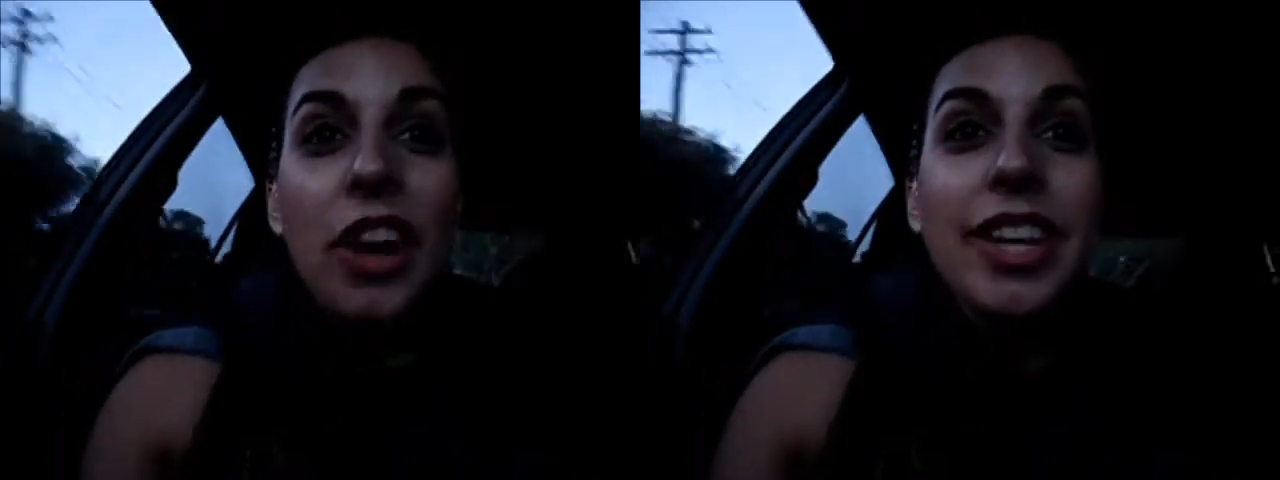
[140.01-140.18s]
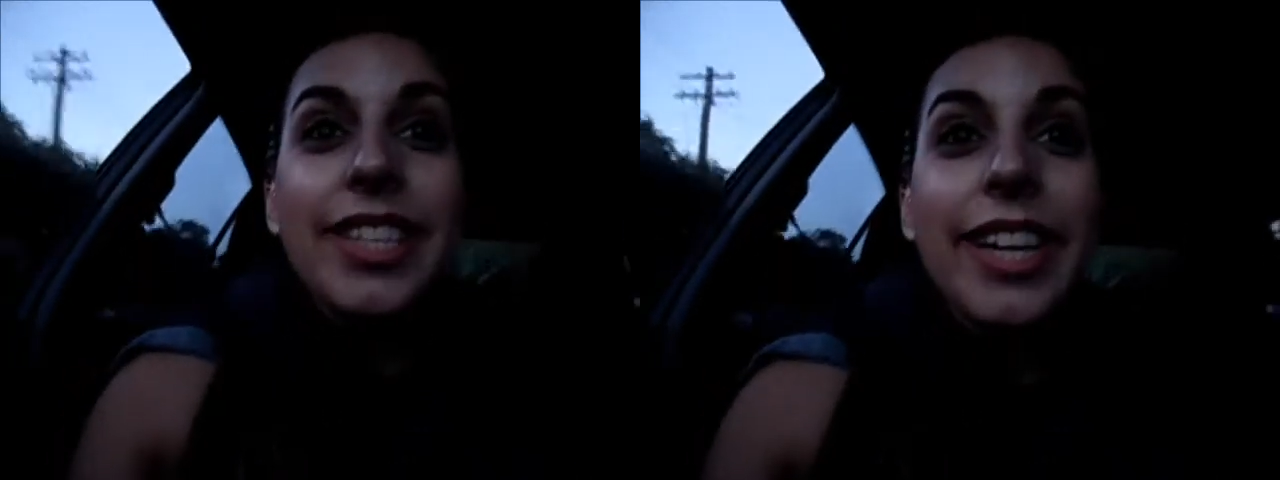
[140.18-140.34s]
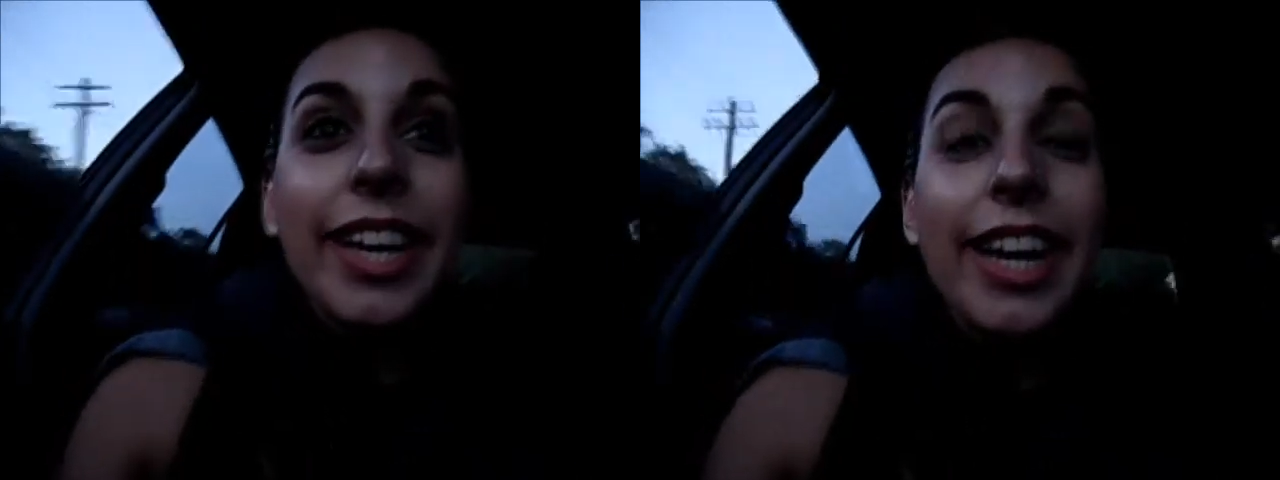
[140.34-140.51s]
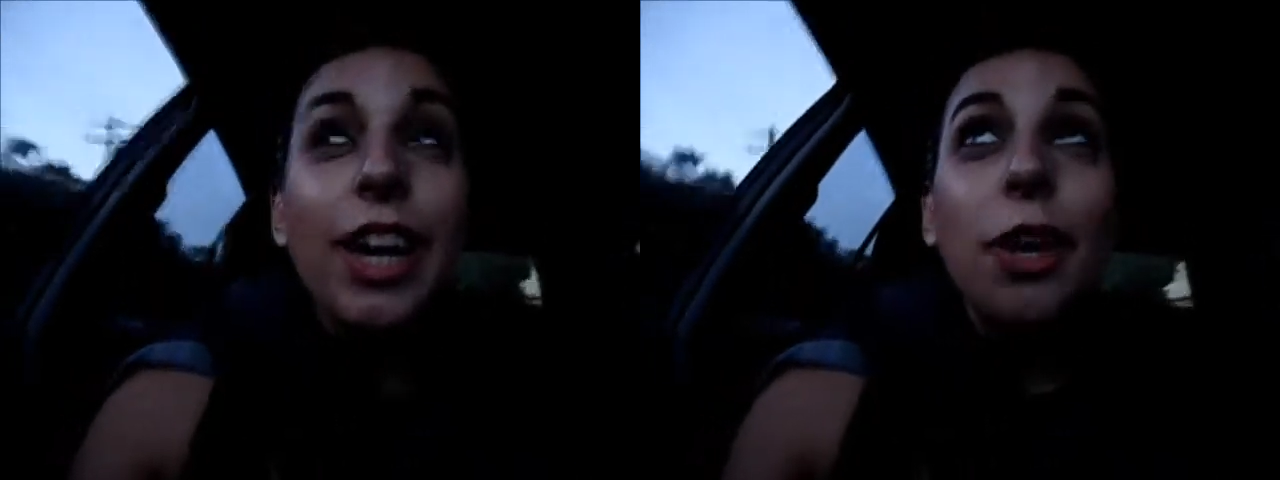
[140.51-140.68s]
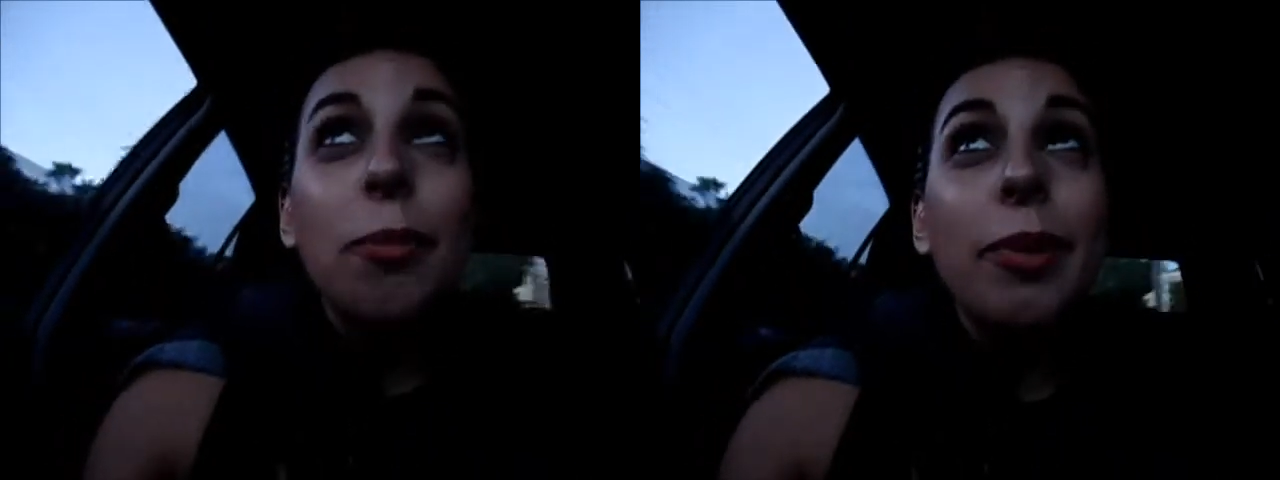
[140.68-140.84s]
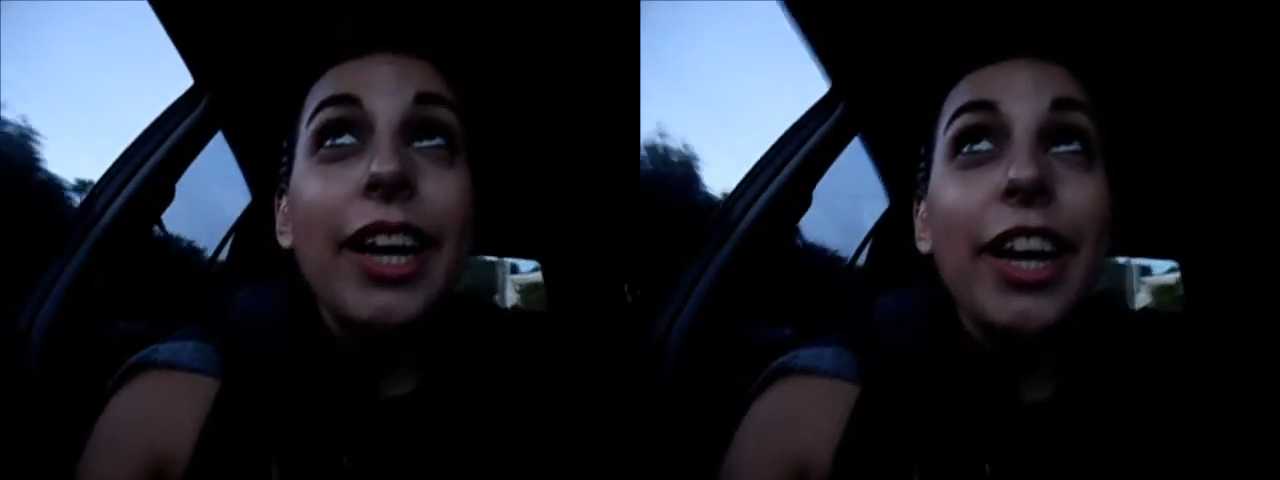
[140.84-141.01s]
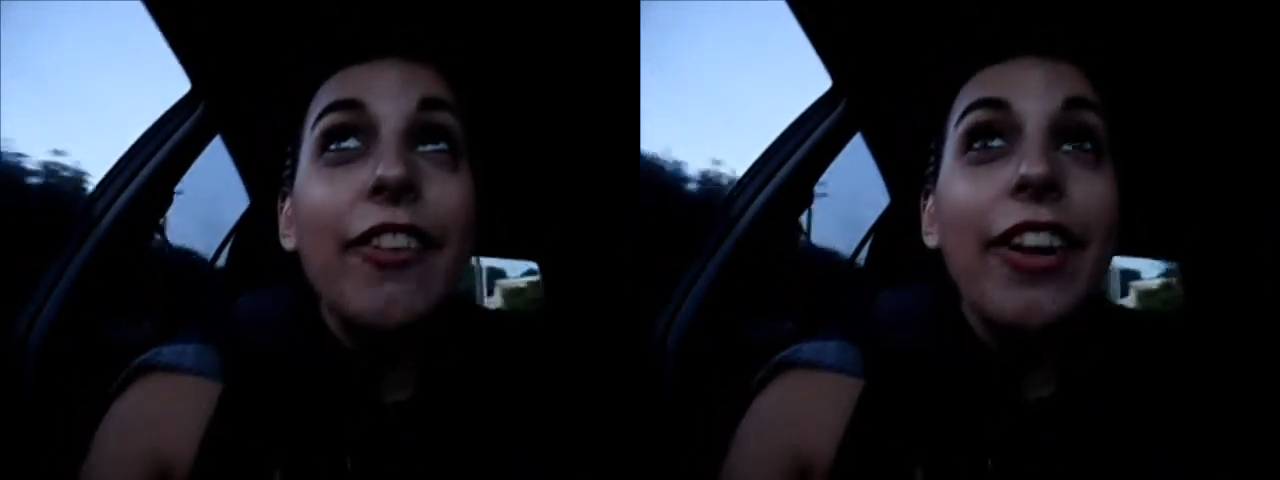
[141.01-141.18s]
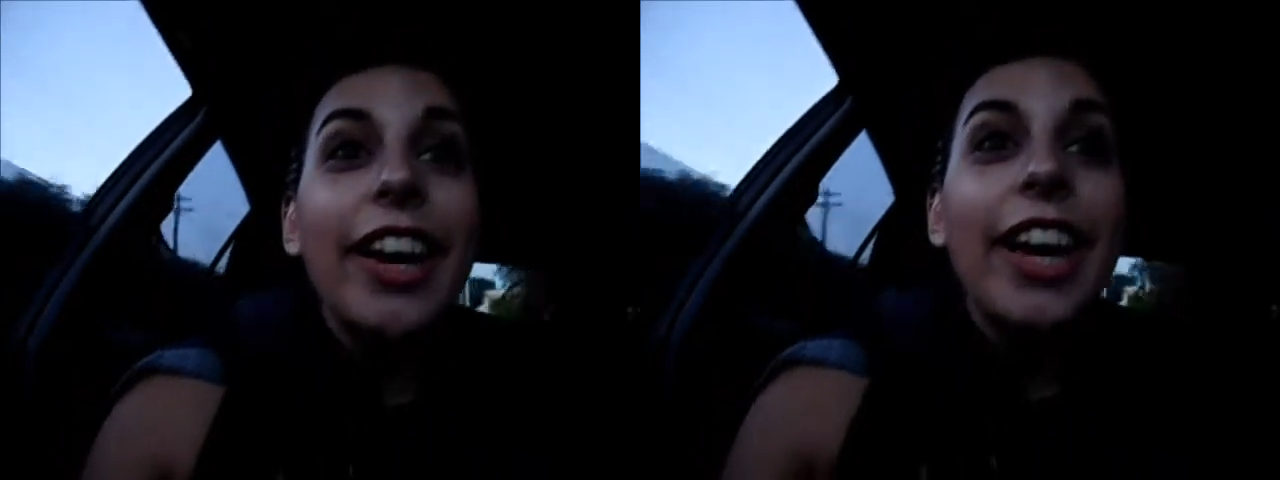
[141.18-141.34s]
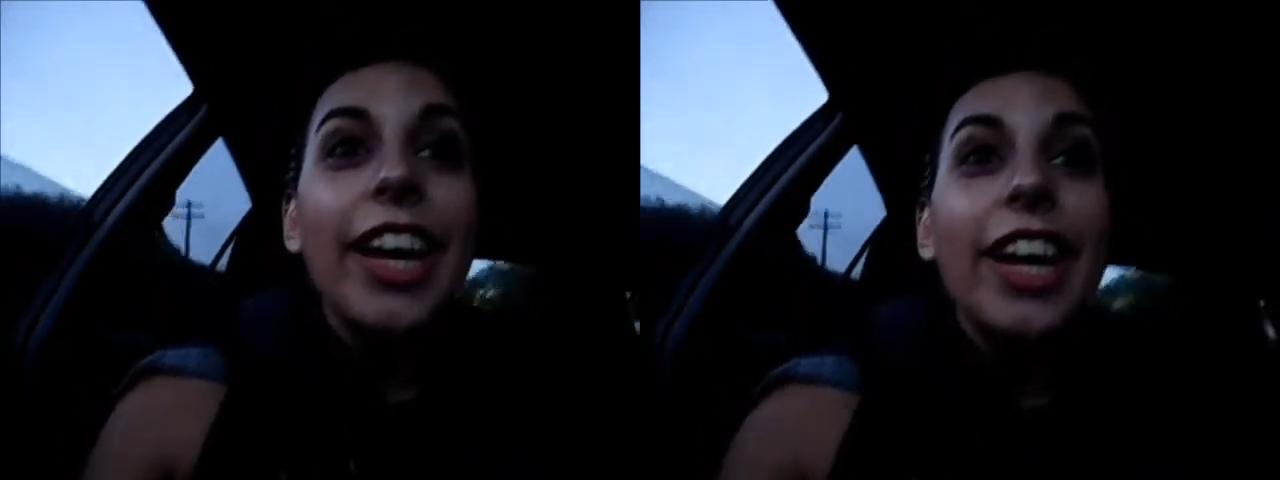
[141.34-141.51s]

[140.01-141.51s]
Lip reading: racing an airplane right